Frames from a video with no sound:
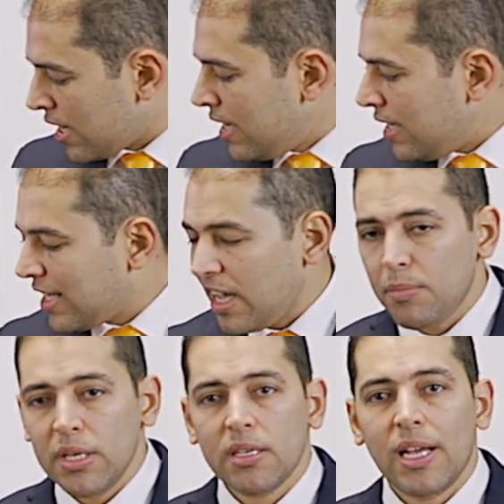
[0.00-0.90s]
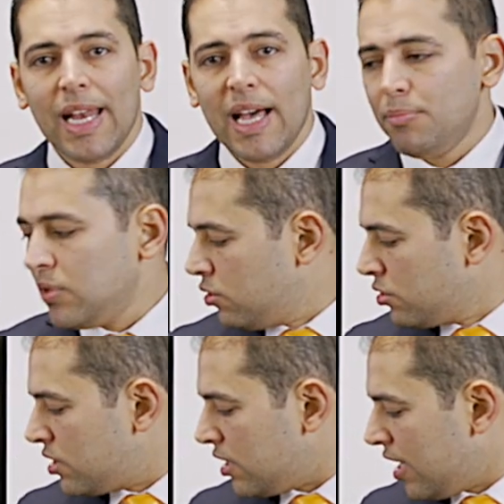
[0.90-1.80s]
It can be lab notes,
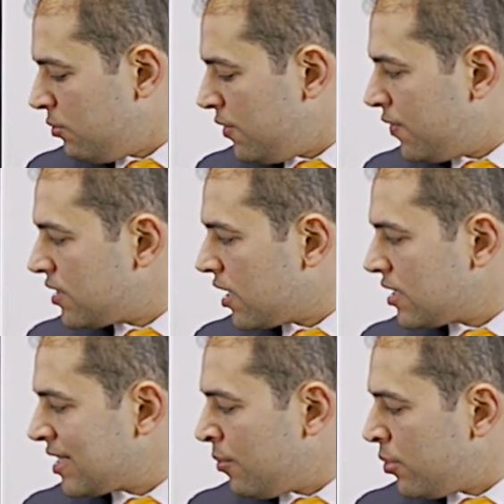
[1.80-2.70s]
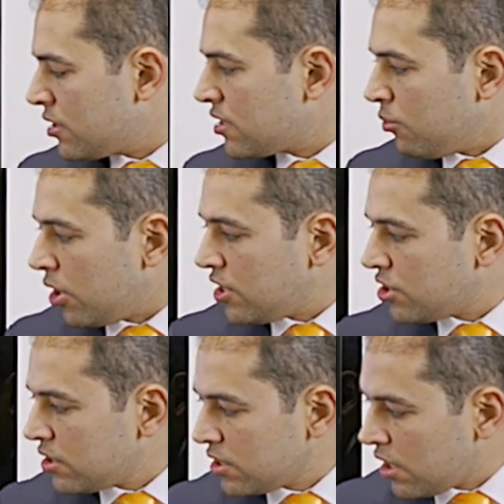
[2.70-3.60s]
it can be physical samples, simulation
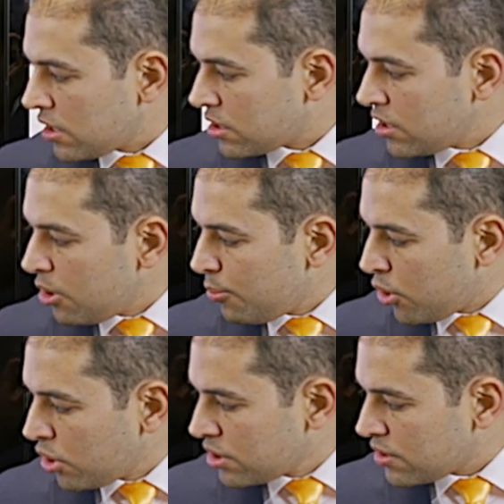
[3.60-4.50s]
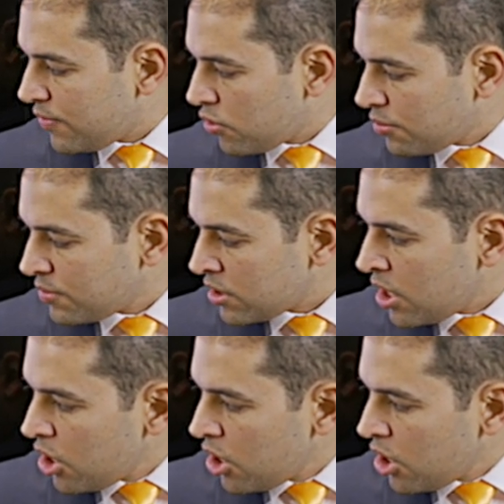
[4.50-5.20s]
results, polls, forms,